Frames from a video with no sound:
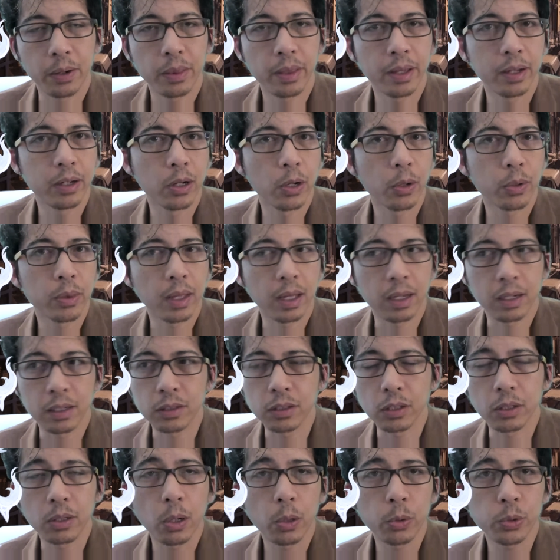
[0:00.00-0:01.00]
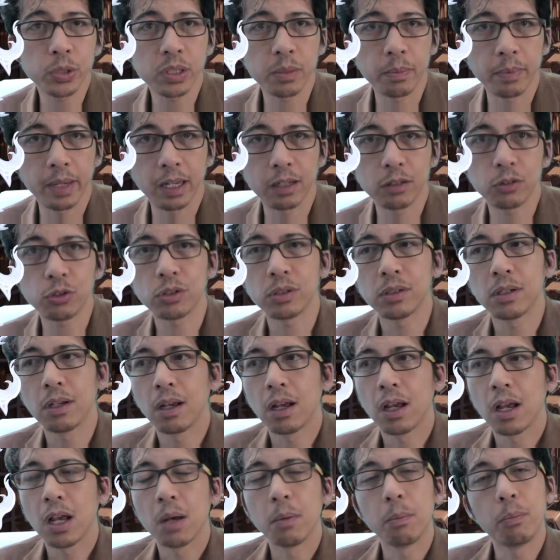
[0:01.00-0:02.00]
they know that it's a Ghost Mage.
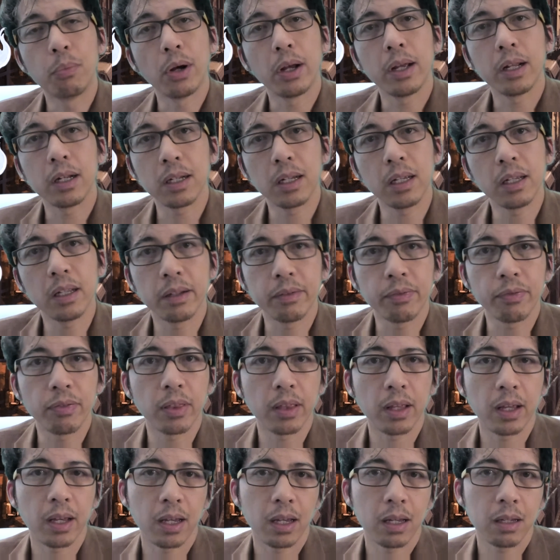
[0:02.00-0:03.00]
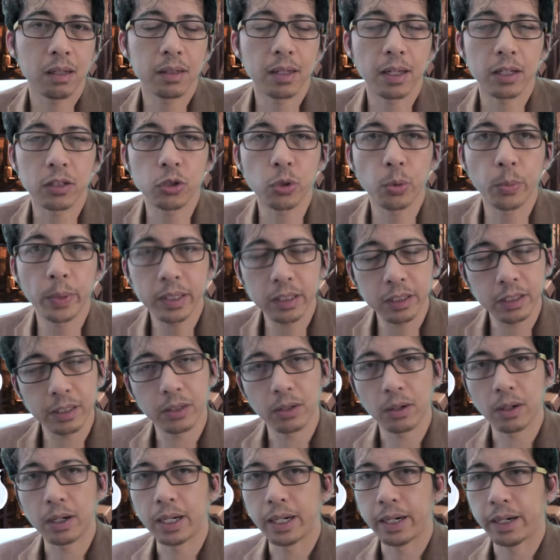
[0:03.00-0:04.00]
But if they get 20
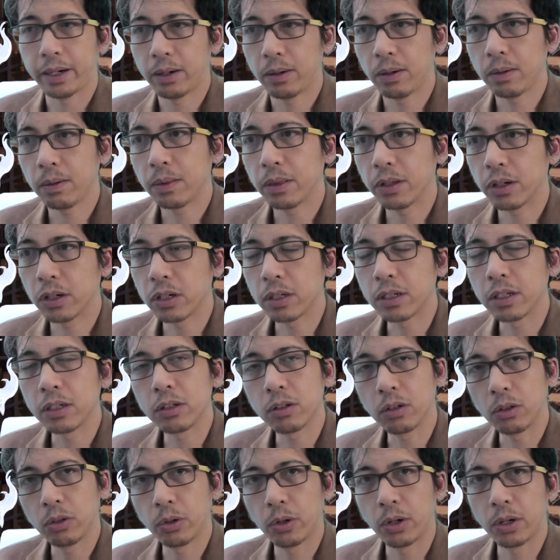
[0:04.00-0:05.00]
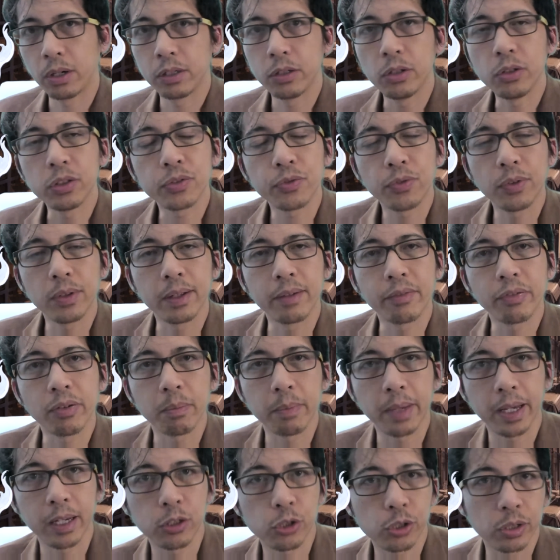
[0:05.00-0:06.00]
or higher, they're going to learn useful
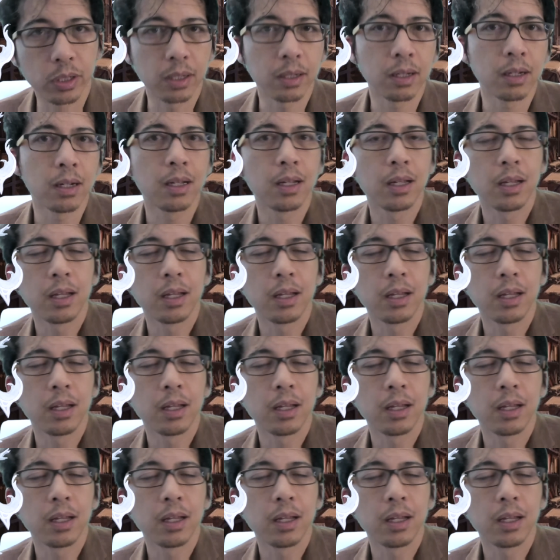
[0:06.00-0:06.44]
information